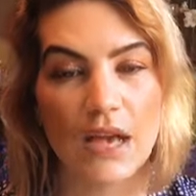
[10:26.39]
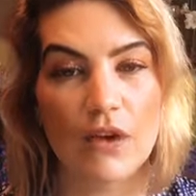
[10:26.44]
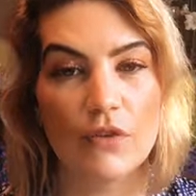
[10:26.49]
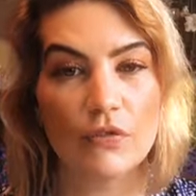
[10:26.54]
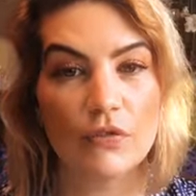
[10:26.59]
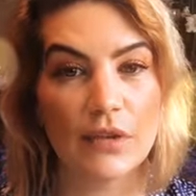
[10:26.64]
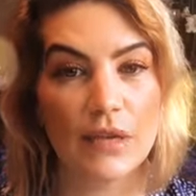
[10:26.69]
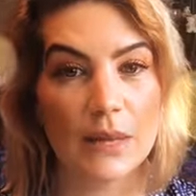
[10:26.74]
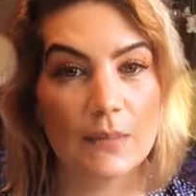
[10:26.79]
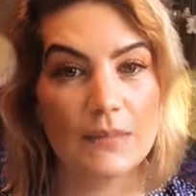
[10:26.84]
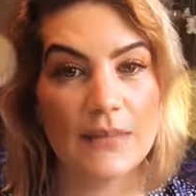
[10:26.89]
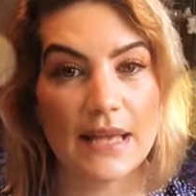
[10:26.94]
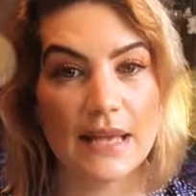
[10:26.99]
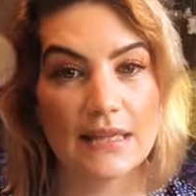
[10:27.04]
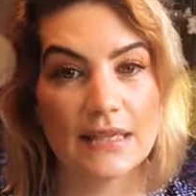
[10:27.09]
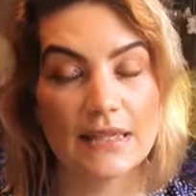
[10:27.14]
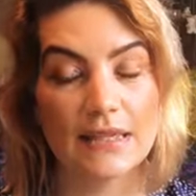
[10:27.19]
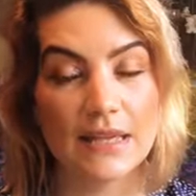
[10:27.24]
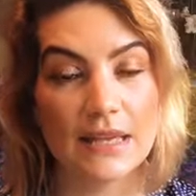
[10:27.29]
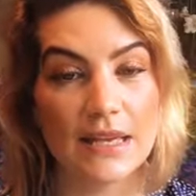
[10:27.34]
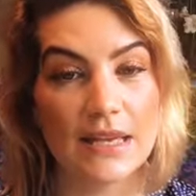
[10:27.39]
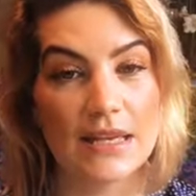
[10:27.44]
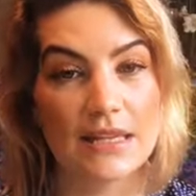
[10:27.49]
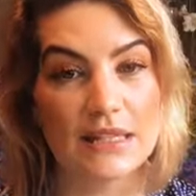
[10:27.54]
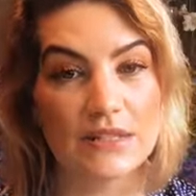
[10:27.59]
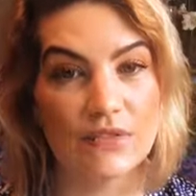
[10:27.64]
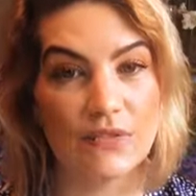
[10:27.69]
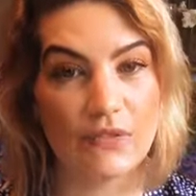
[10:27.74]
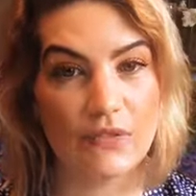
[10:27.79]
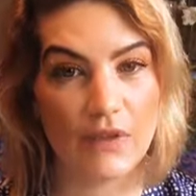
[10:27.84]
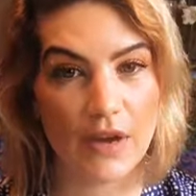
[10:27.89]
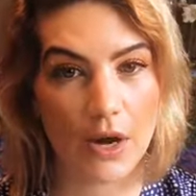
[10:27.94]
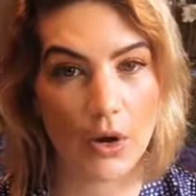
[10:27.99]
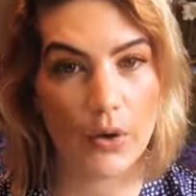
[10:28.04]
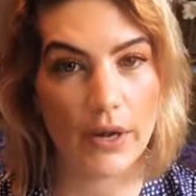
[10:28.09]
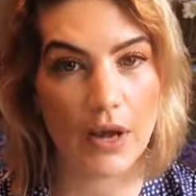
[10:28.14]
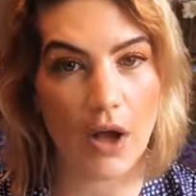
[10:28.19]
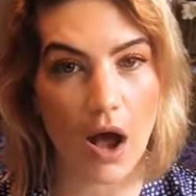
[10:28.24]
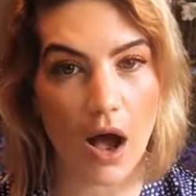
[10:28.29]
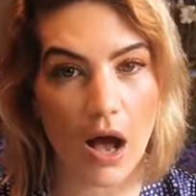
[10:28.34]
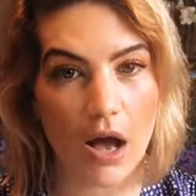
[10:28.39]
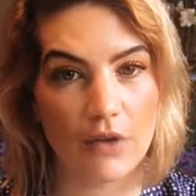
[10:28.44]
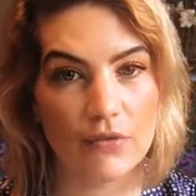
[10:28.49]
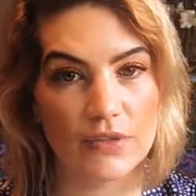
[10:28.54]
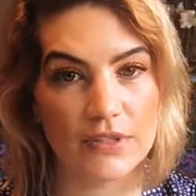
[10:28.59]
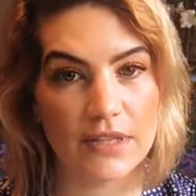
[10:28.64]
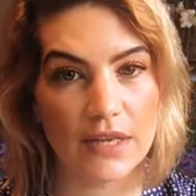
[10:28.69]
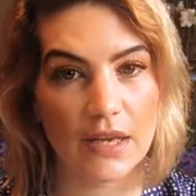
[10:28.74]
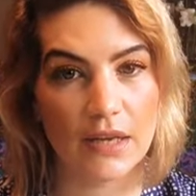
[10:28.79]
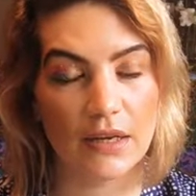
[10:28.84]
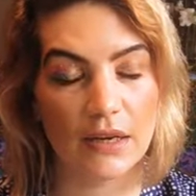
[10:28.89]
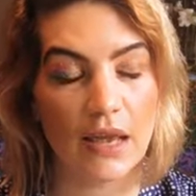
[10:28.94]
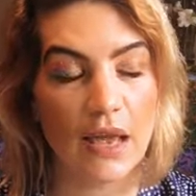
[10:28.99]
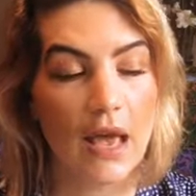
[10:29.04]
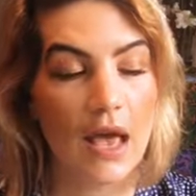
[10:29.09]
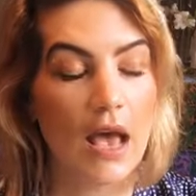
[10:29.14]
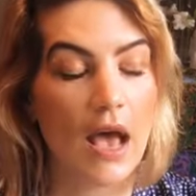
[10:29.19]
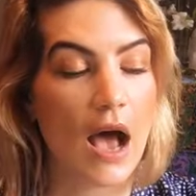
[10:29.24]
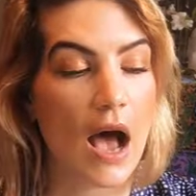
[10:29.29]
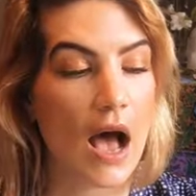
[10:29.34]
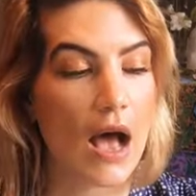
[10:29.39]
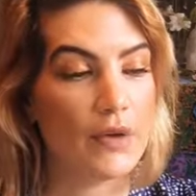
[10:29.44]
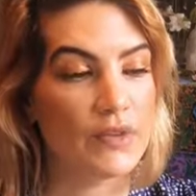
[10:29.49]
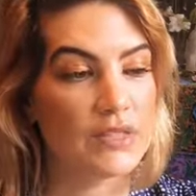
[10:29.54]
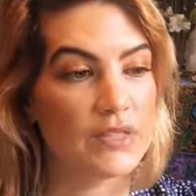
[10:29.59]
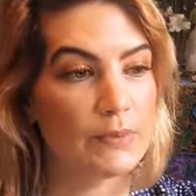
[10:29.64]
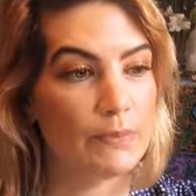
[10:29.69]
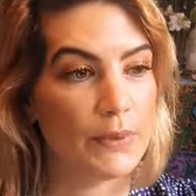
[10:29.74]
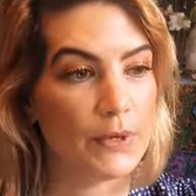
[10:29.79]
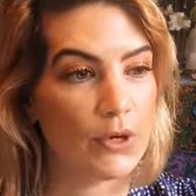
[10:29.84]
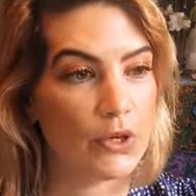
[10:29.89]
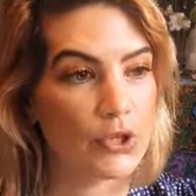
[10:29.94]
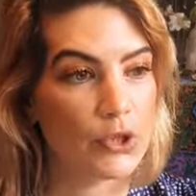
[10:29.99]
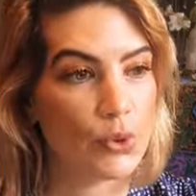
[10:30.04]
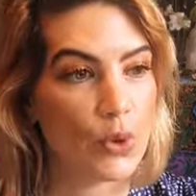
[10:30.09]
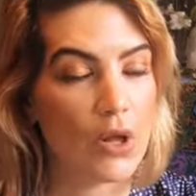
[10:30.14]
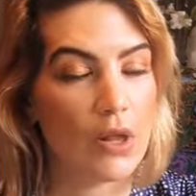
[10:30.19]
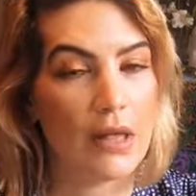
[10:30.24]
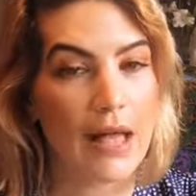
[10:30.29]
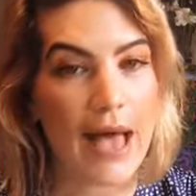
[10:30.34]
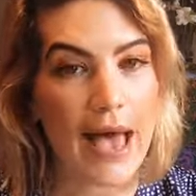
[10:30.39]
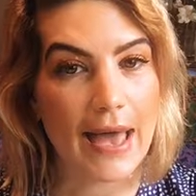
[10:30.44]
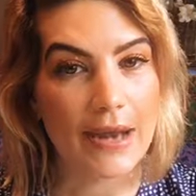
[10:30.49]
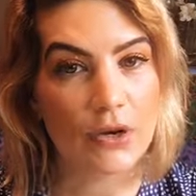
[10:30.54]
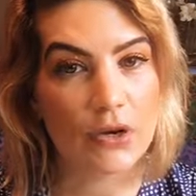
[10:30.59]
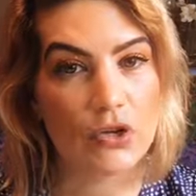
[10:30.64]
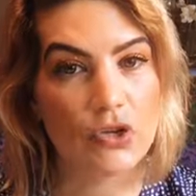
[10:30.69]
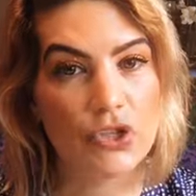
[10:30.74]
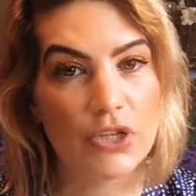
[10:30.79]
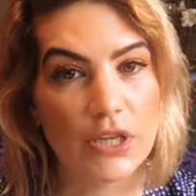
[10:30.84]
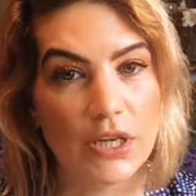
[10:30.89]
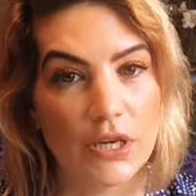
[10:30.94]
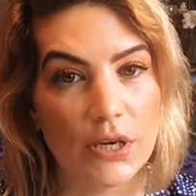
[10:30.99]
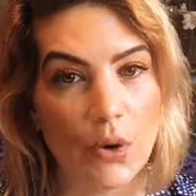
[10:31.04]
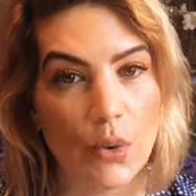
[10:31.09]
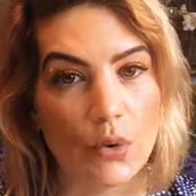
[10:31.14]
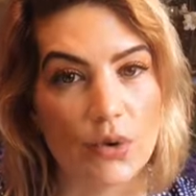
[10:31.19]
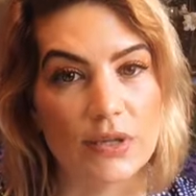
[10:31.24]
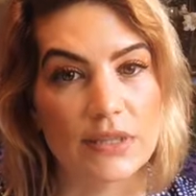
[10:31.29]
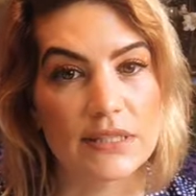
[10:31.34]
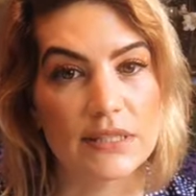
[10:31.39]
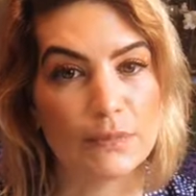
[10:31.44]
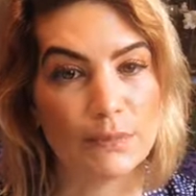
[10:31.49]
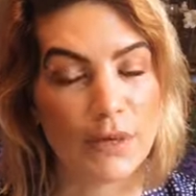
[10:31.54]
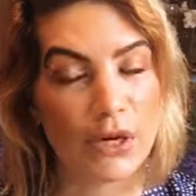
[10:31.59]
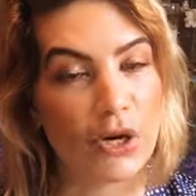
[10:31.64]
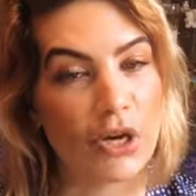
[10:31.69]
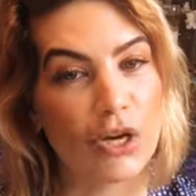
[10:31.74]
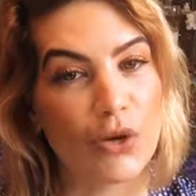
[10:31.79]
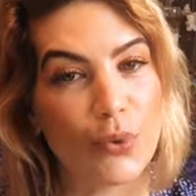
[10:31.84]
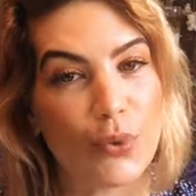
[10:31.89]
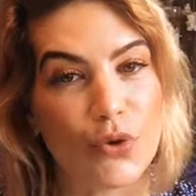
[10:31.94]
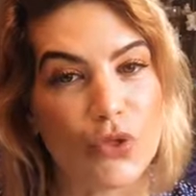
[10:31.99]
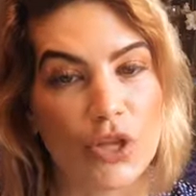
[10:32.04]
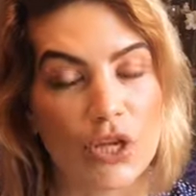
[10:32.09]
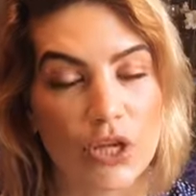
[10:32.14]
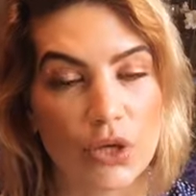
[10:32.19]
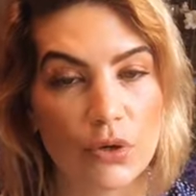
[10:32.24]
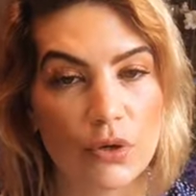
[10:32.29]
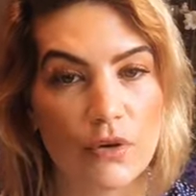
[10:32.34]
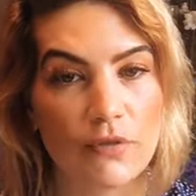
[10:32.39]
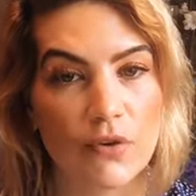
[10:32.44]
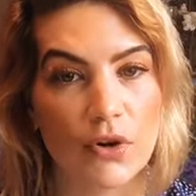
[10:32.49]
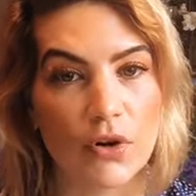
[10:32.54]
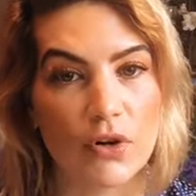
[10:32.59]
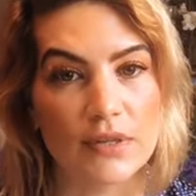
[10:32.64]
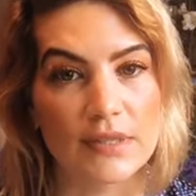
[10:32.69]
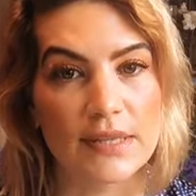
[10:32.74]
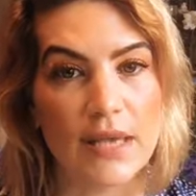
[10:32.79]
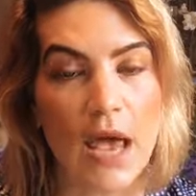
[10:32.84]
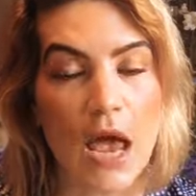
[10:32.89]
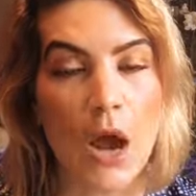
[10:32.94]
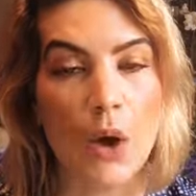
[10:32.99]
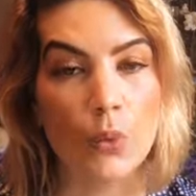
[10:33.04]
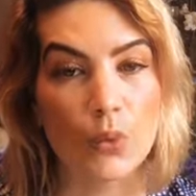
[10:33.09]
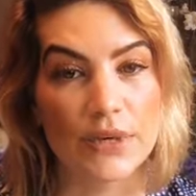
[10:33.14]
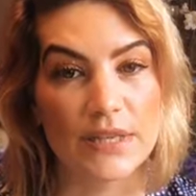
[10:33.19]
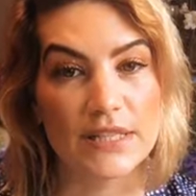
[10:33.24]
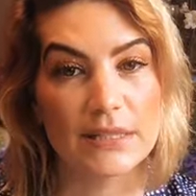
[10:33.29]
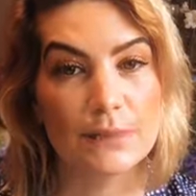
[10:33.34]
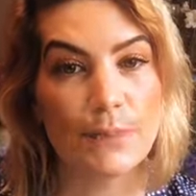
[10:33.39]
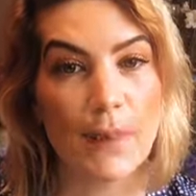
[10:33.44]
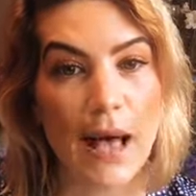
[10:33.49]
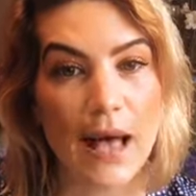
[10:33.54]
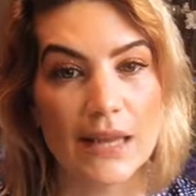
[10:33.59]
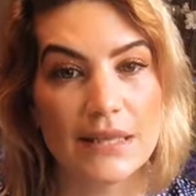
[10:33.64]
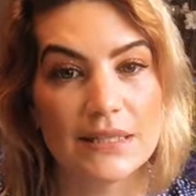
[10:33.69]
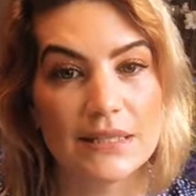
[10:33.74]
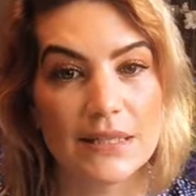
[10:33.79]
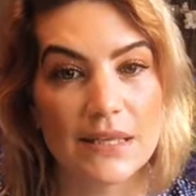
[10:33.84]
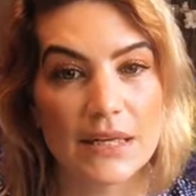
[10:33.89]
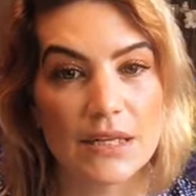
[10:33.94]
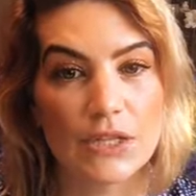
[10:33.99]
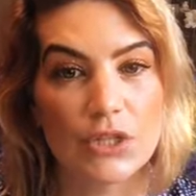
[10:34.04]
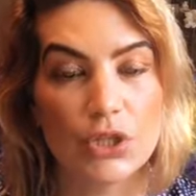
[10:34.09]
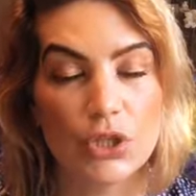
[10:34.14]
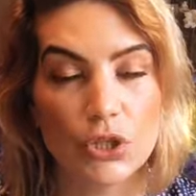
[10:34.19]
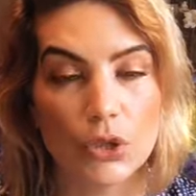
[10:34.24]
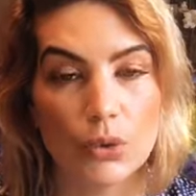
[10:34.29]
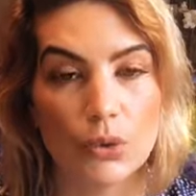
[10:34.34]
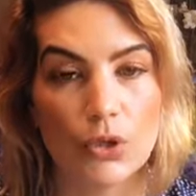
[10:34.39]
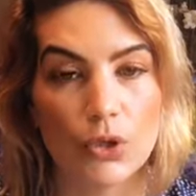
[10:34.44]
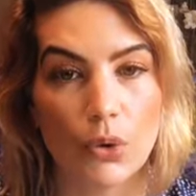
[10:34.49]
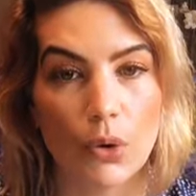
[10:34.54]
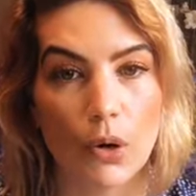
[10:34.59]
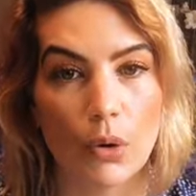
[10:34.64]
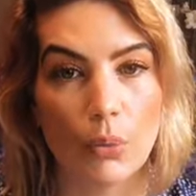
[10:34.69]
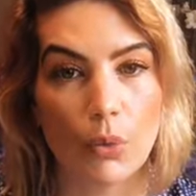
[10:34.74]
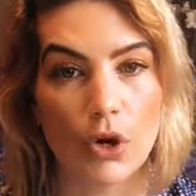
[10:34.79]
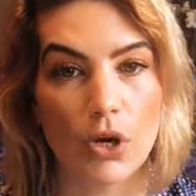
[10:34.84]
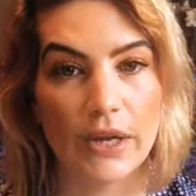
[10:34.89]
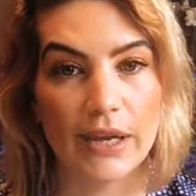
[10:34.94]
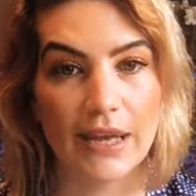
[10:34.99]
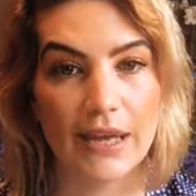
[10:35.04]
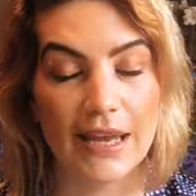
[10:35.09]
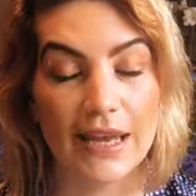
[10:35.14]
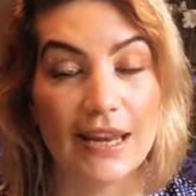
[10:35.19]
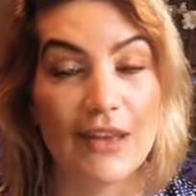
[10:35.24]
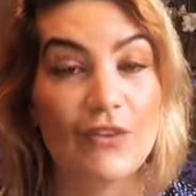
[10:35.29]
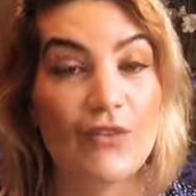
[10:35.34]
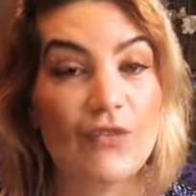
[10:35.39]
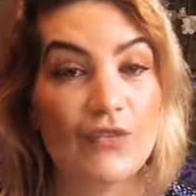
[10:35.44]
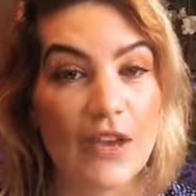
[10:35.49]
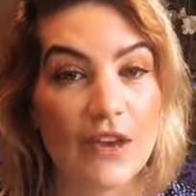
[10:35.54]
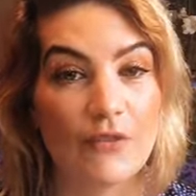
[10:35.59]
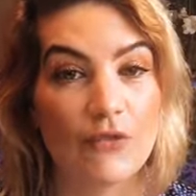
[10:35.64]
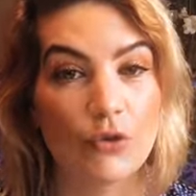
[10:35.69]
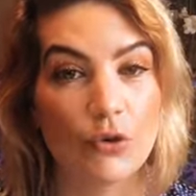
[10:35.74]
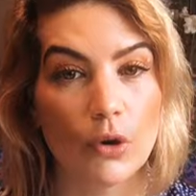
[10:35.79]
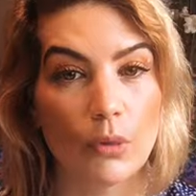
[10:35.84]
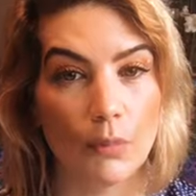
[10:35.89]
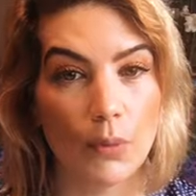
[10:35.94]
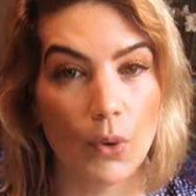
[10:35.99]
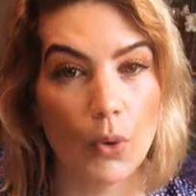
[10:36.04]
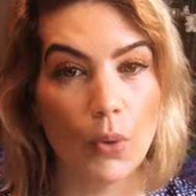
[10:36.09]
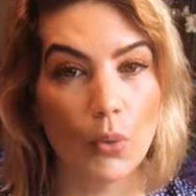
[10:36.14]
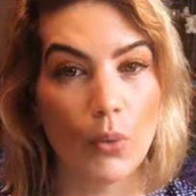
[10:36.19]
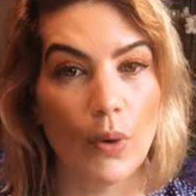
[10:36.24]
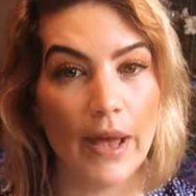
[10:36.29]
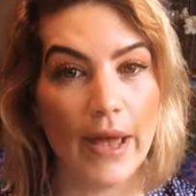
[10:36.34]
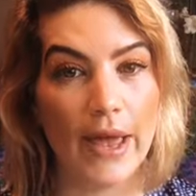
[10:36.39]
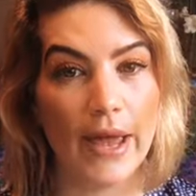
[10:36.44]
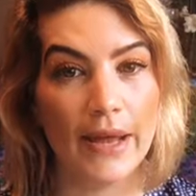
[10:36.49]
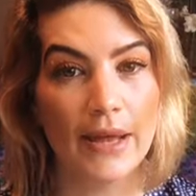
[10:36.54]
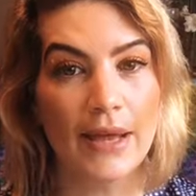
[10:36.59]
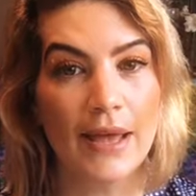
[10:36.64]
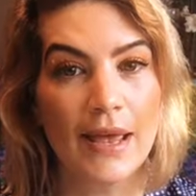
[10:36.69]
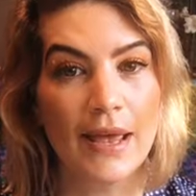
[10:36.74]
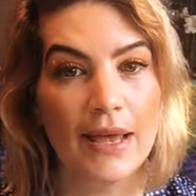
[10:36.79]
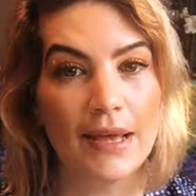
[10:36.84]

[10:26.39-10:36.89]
A flame dancing is very often uh, spiritual energy or spirit or the universe responding to your working in a favorable way.